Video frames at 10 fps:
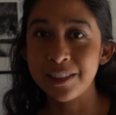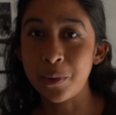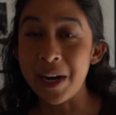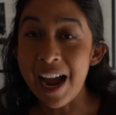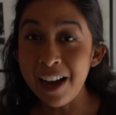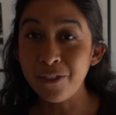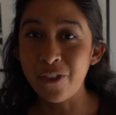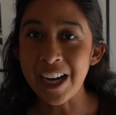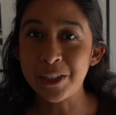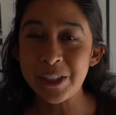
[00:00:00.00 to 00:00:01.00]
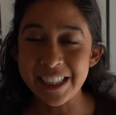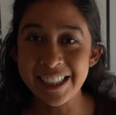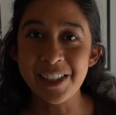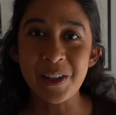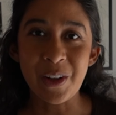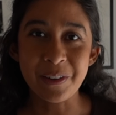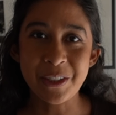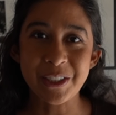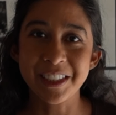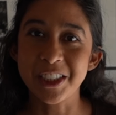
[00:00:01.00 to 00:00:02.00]
So I have factored in a lot of
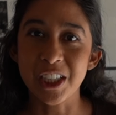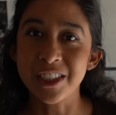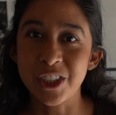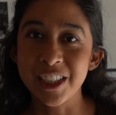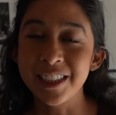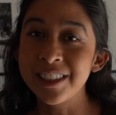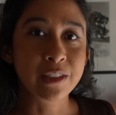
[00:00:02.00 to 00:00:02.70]
your suggestions.